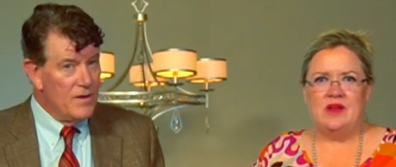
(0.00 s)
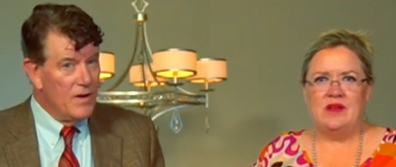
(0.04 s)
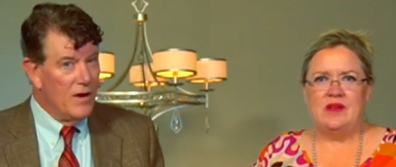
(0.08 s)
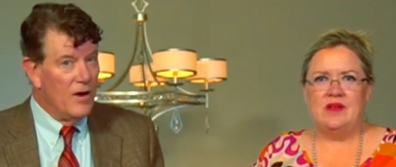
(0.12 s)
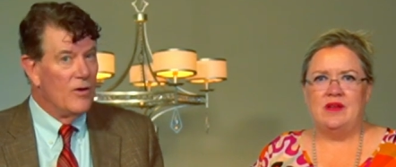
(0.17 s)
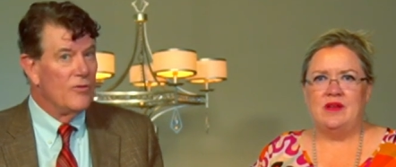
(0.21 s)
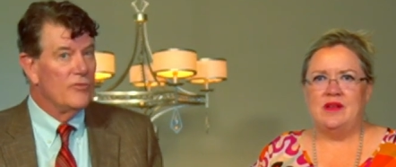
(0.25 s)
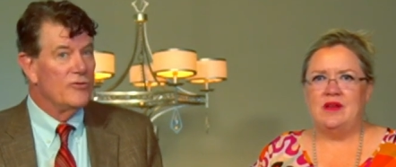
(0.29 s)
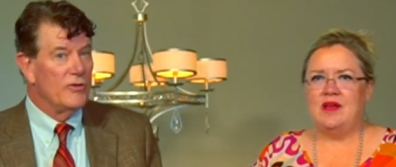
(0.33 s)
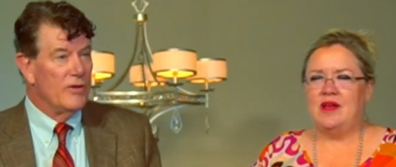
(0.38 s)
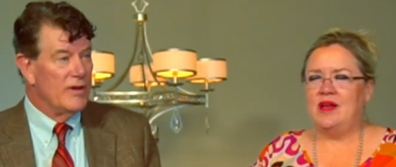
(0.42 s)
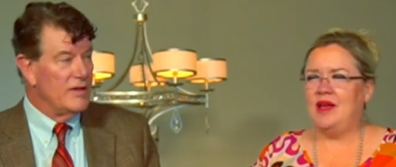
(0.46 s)
Speaker 1: Oh,
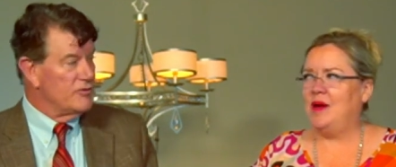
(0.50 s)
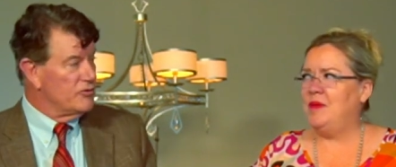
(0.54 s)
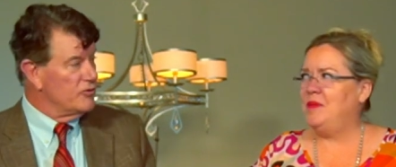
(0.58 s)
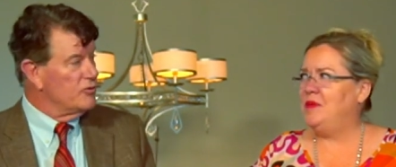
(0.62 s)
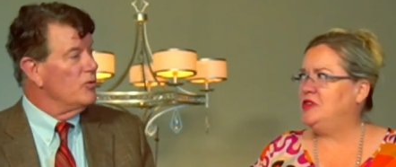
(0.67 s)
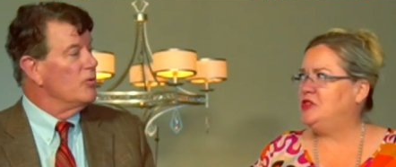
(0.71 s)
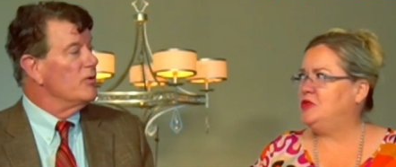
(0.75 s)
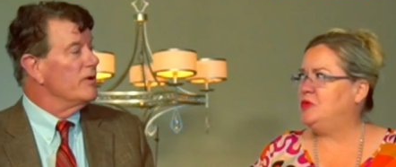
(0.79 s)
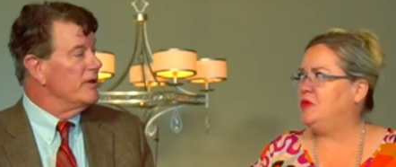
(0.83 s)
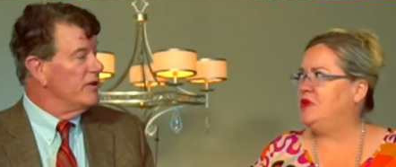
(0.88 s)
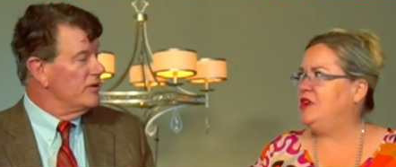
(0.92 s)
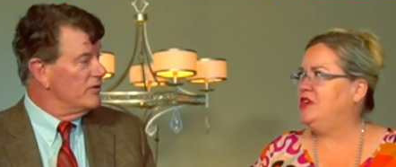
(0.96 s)
so that's
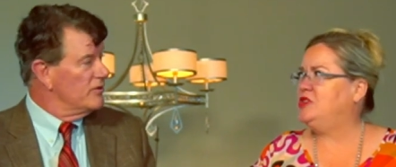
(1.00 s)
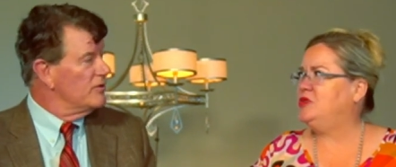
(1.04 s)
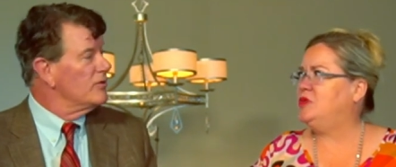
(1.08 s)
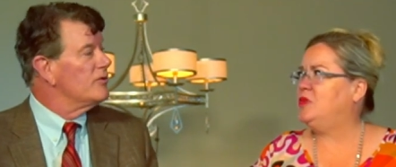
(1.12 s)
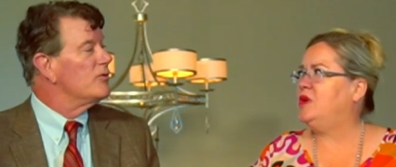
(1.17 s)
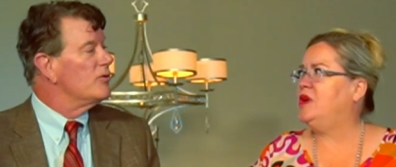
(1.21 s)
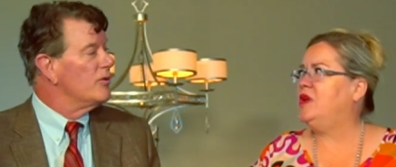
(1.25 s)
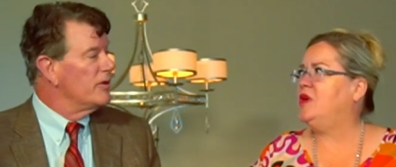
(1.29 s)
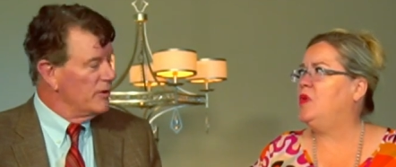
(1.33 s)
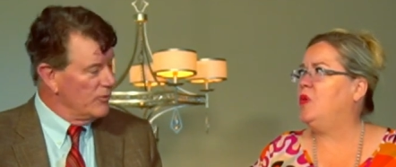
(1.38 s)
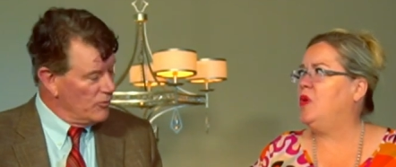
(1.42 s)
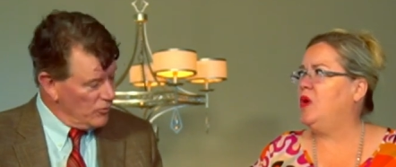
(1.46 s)

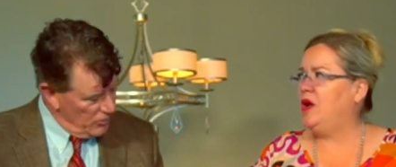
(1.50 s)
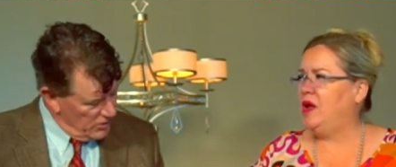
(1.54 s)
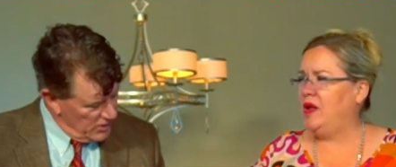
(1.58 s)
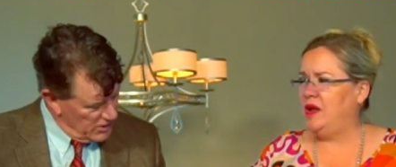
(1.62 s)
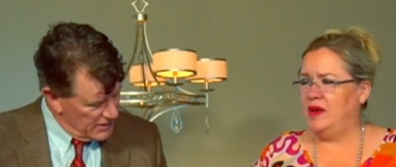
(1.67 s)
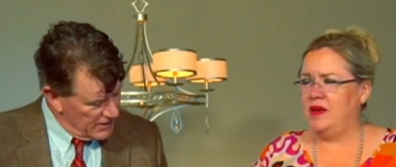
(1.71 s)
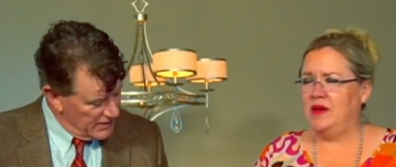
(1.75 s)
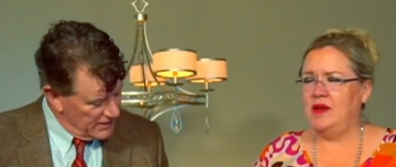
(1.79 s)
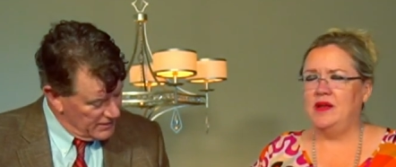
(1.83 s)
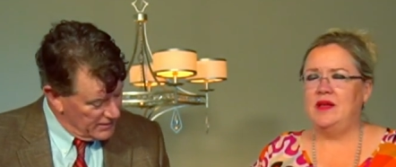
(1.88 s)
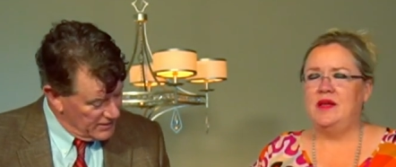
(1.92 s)
2021.